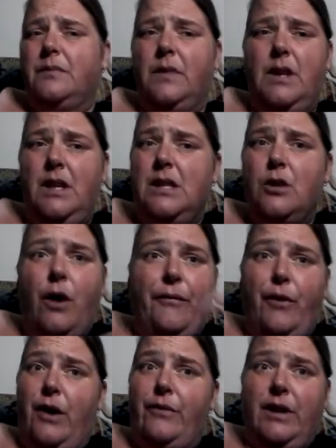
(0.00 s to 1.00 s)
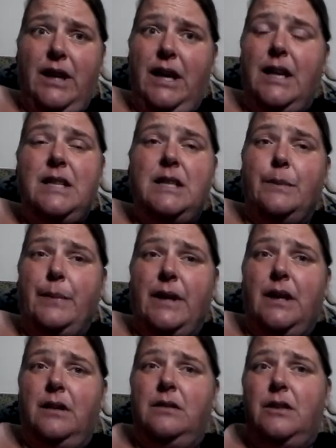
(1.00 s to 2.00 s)
This I find really easy,
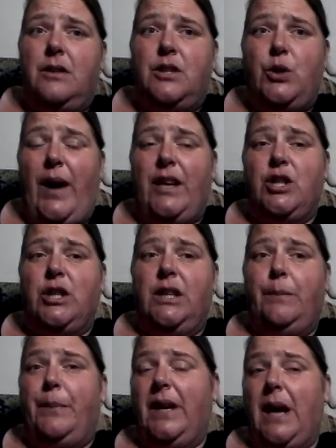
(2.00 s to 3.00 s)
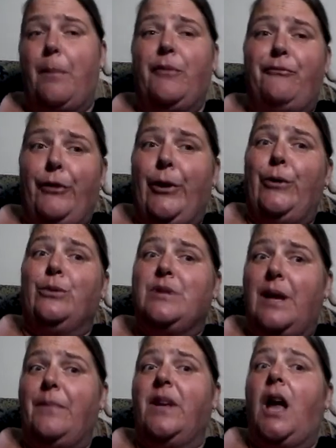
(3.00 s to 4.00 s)
but to actually pick up a phone or
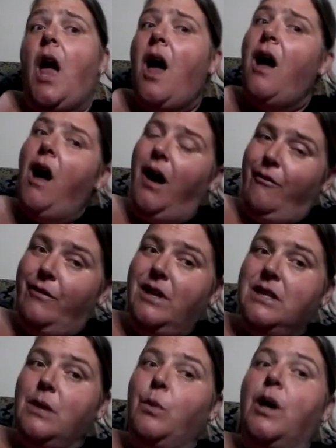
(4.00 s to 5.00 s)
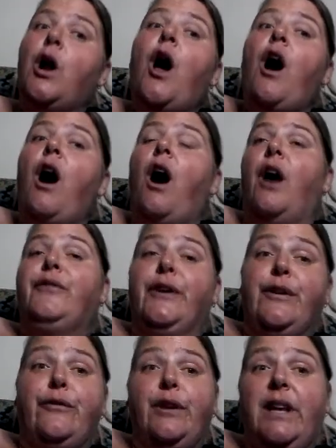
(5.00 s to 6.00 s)
something and ring someone, I
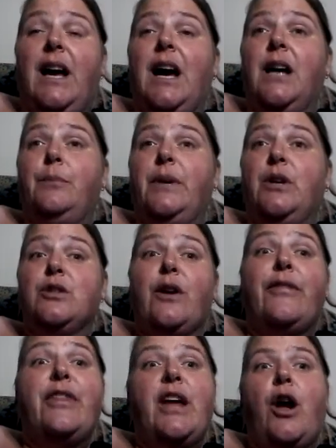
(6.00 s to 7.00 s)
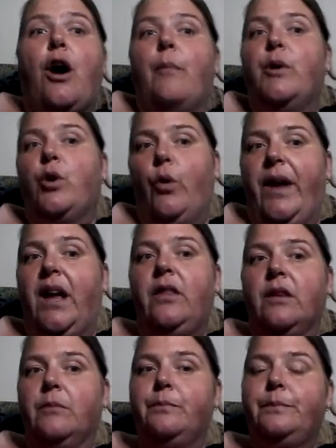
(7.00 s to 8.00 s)
find it really hard because I think I'm
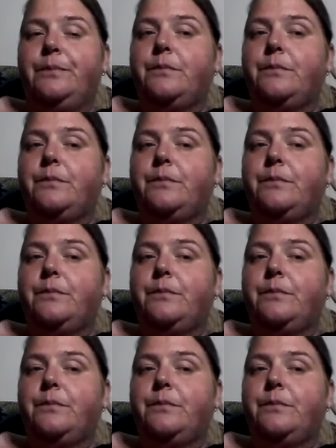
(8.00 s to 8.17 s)
annoying them.